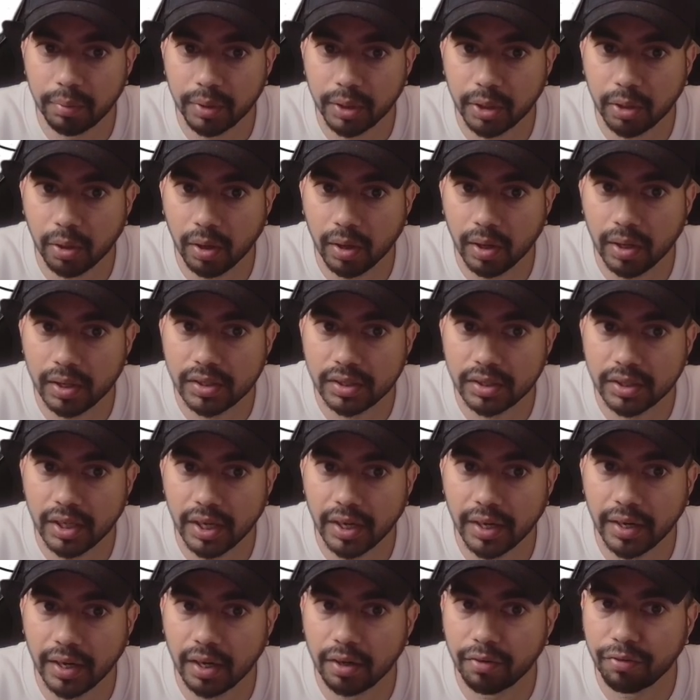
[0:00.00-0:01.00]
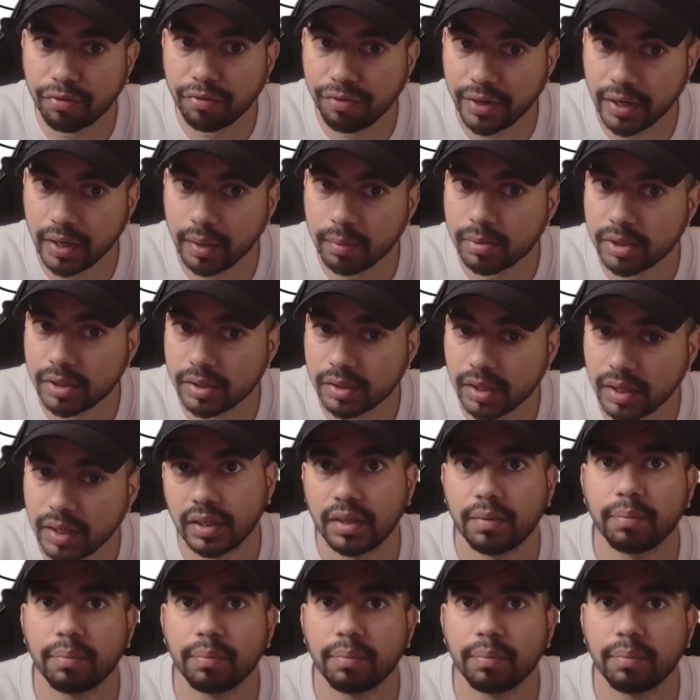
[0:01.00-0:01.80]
because there are frames